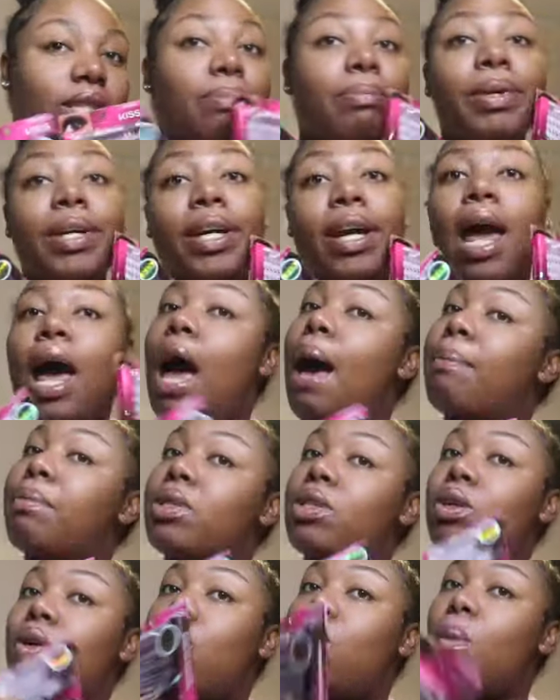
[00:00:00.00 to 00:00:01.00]
But I'm
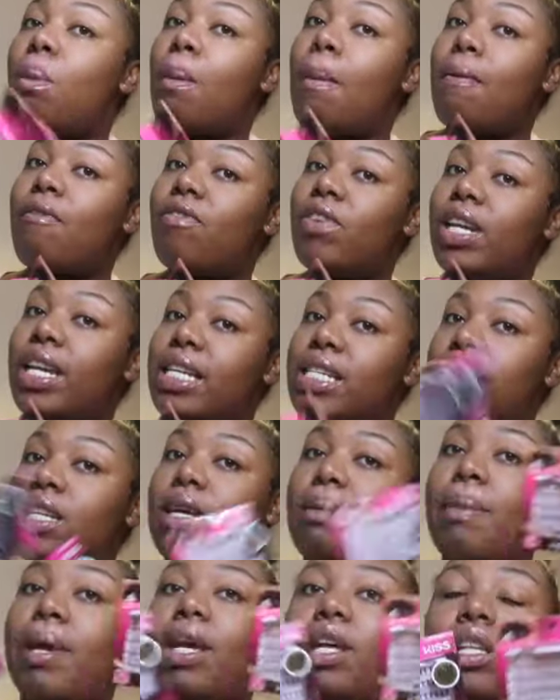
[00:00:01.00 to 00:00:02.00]
still gonna finesse it
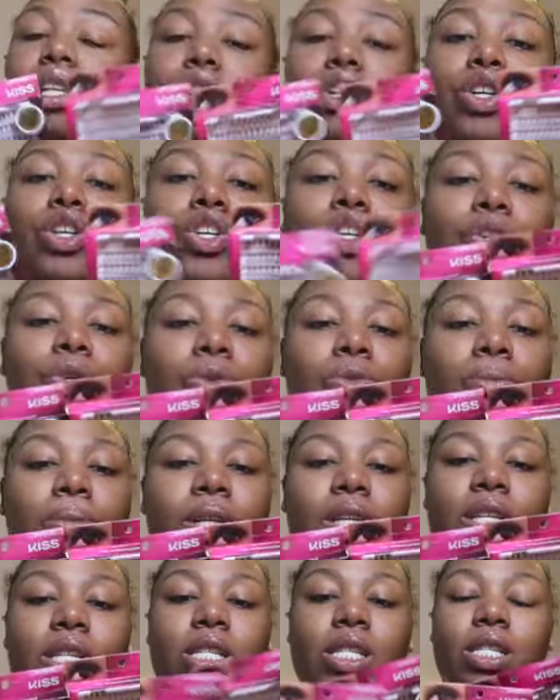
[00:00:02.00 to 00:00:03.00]
and make it look cute,
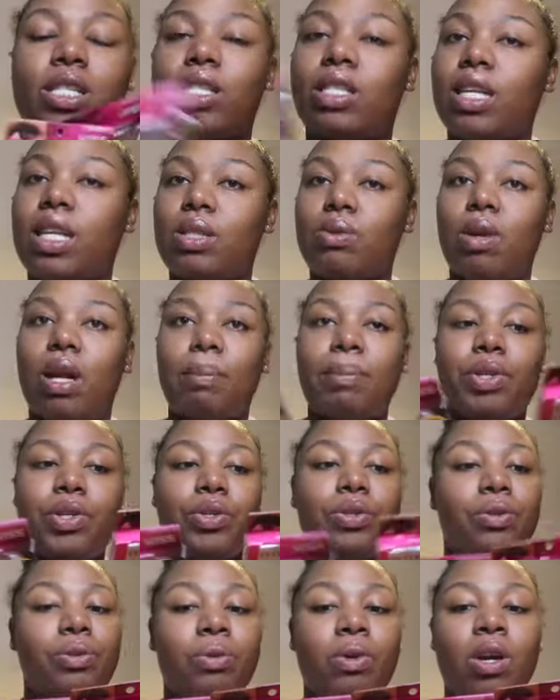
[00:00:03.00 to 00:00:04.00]
because that's what I'm gonna
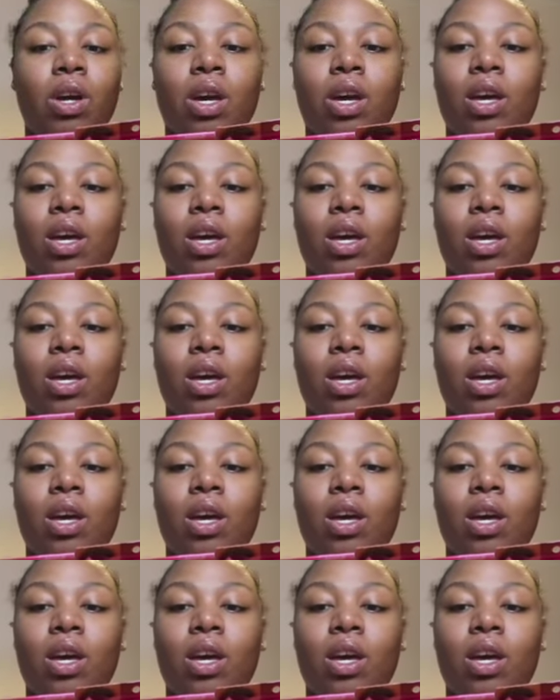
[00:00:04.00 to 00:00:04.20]
do,